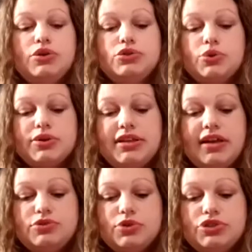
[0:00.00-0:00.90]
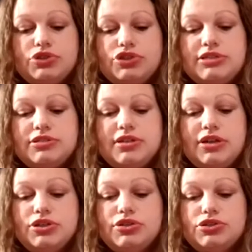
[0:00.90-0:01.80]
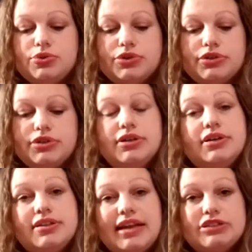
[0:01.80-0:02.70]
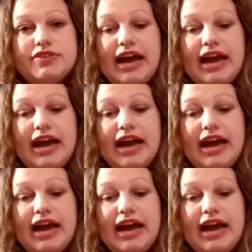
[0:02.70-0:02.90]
Dorothy gave George a gentle nudge on the shoulder. "Thanks for